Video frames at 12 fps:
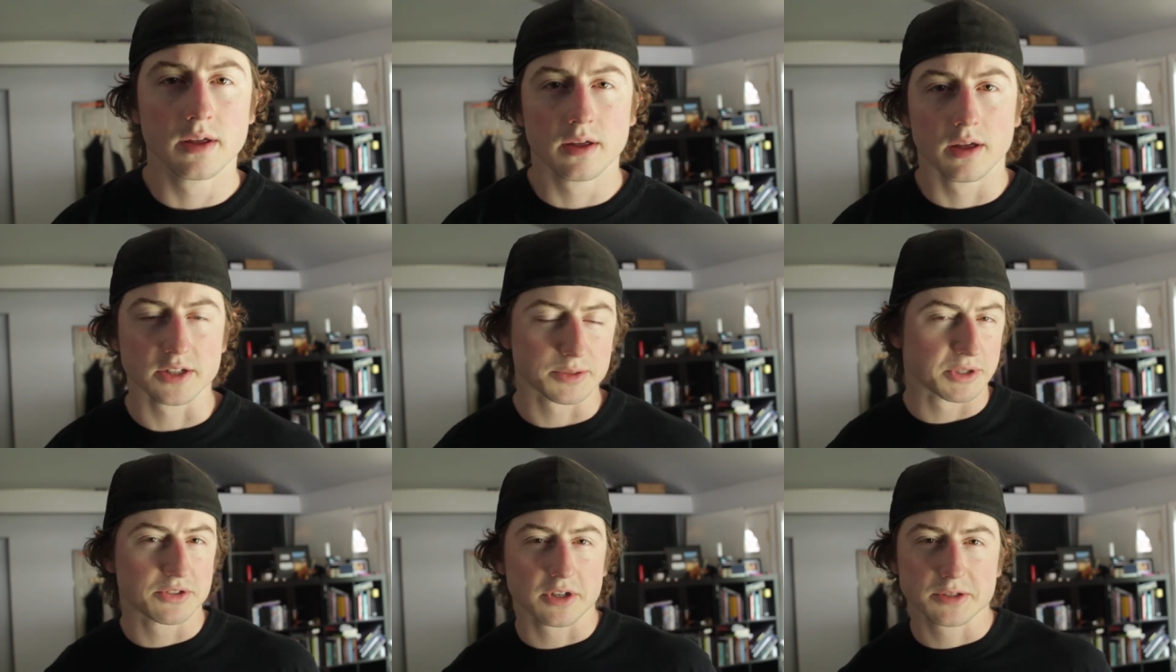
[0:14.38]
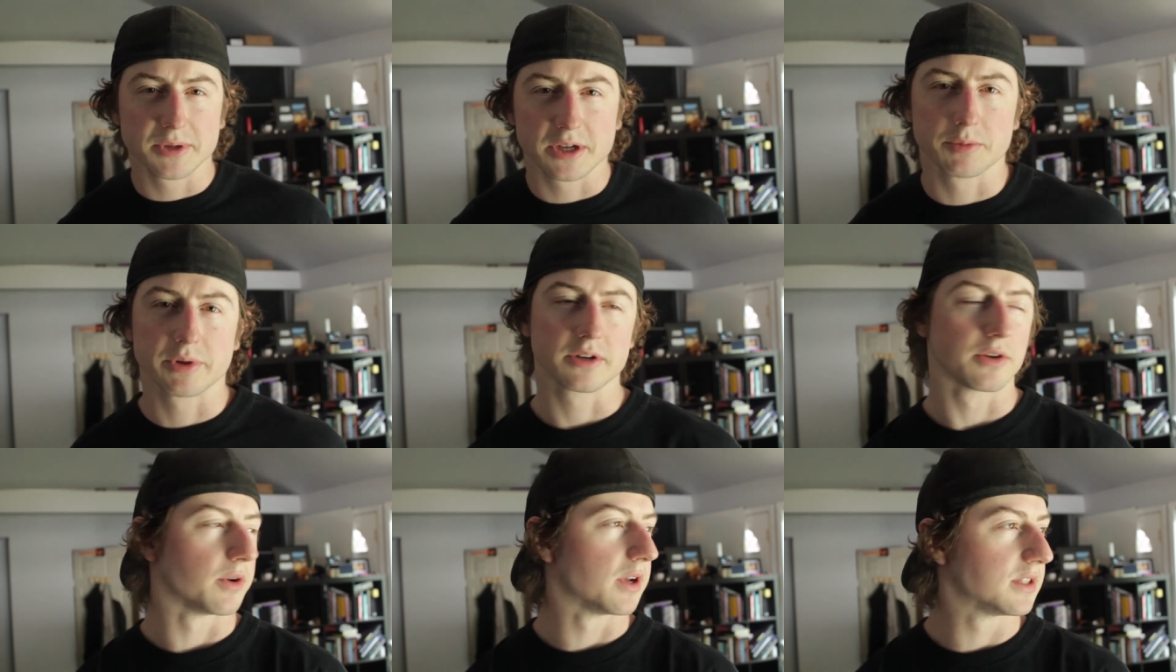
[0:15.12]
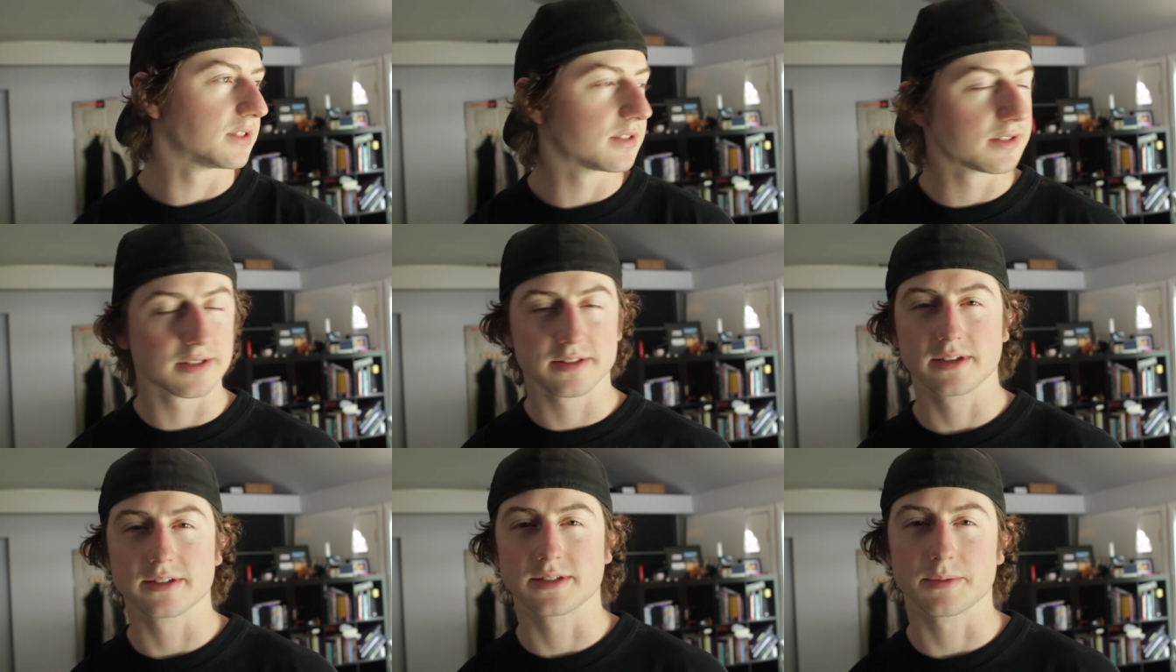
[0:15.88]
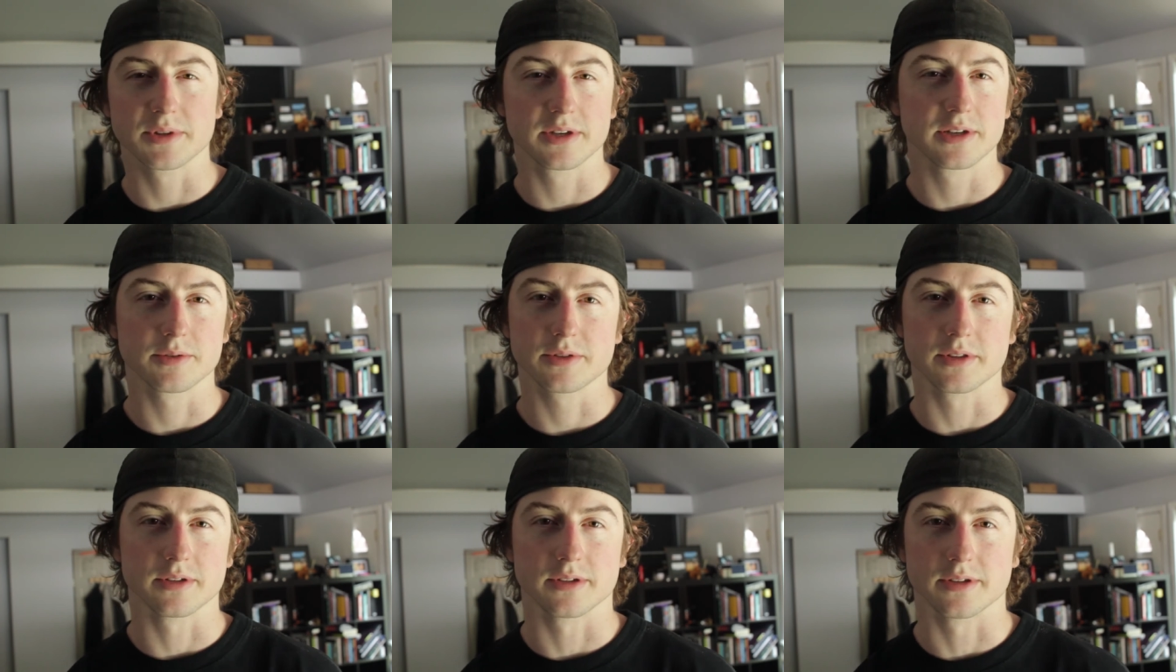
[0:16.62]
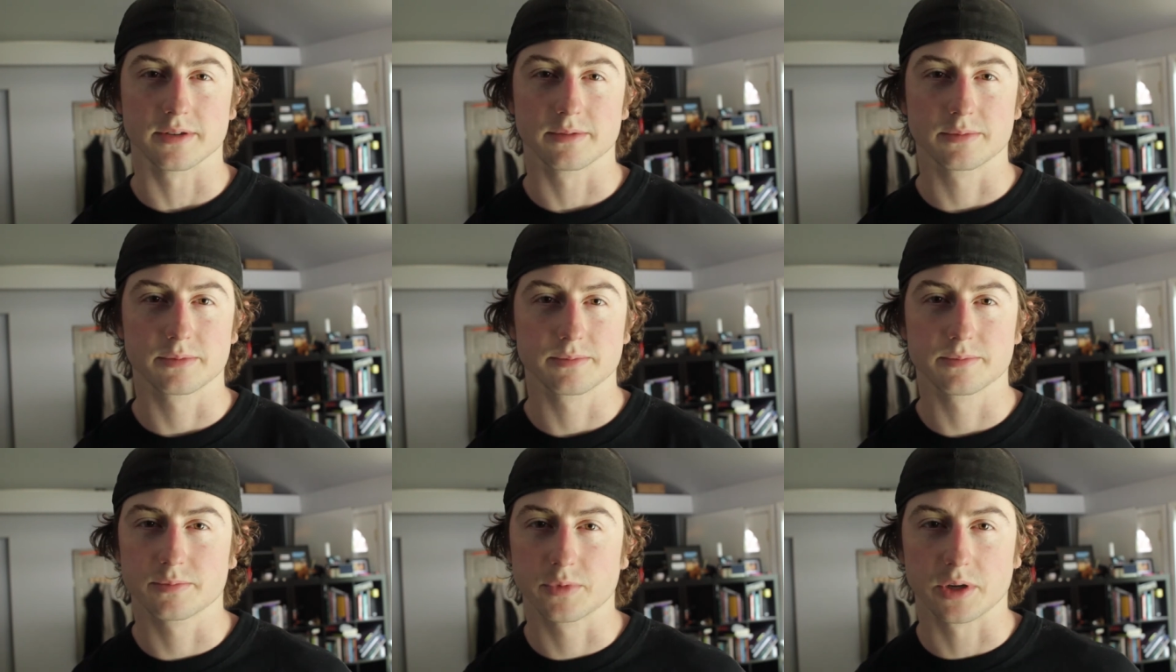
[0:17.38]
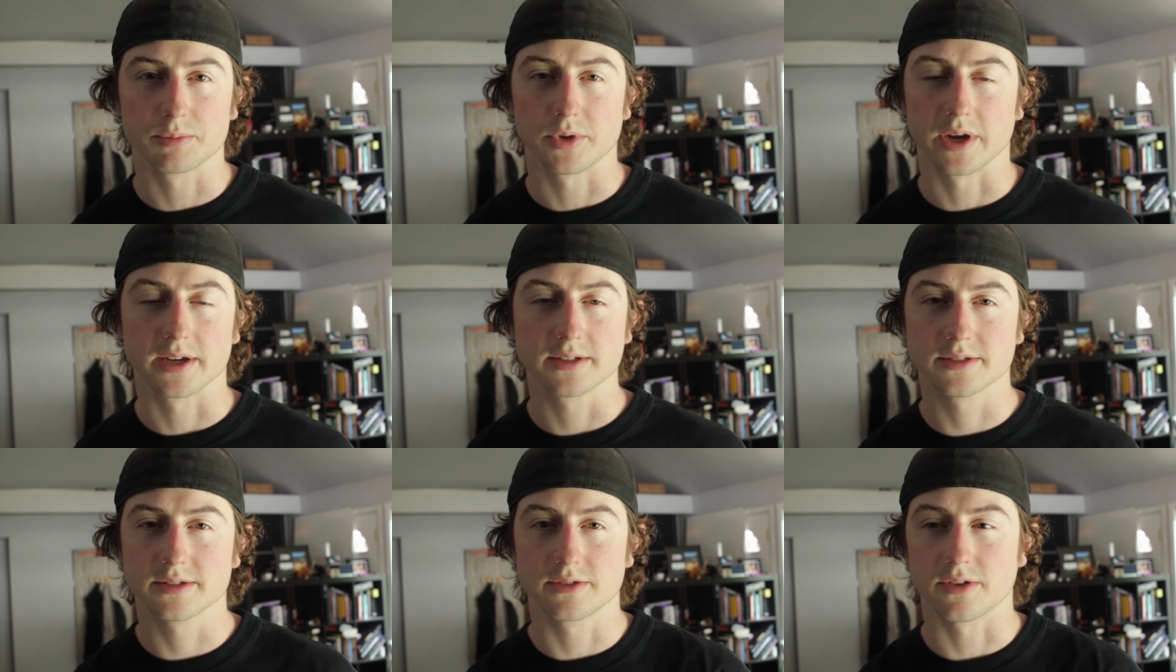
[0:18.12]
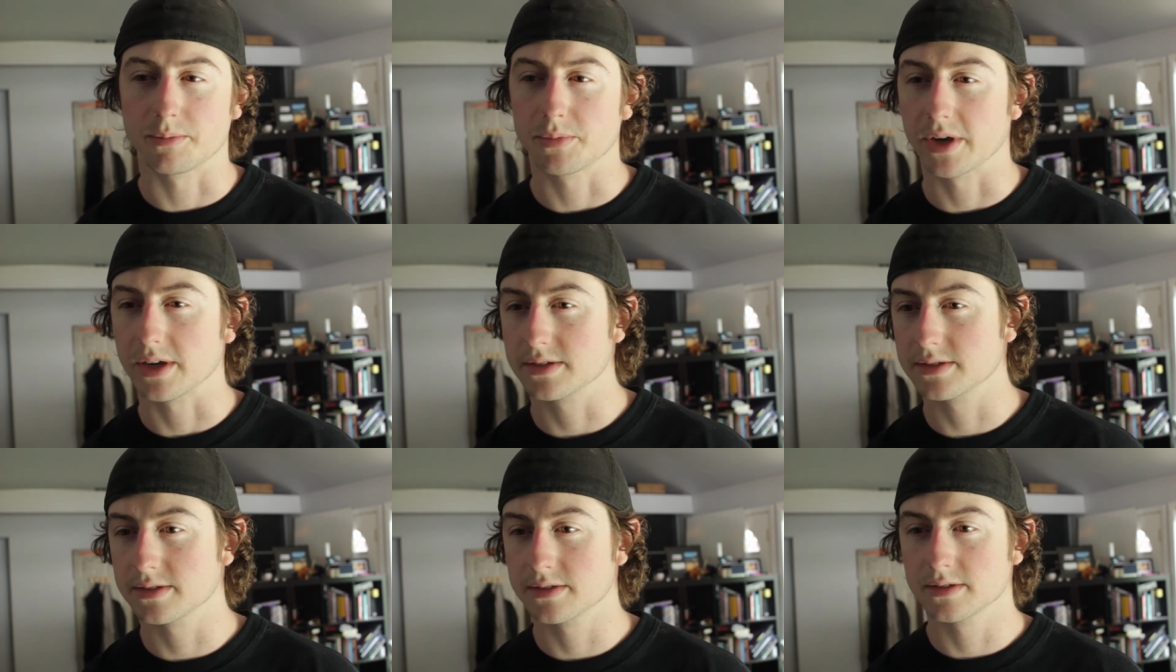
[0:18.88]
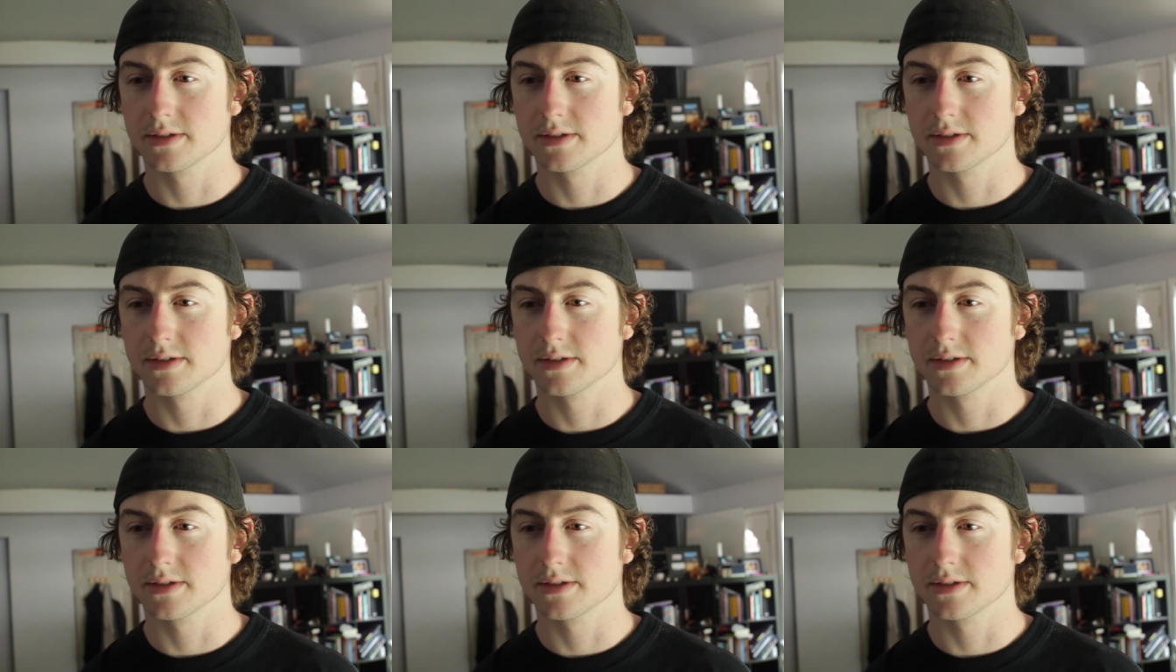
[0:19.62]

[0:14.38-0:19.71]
my truck's making a weird noise. I think it's something to do with the rear brakes, drum brakes.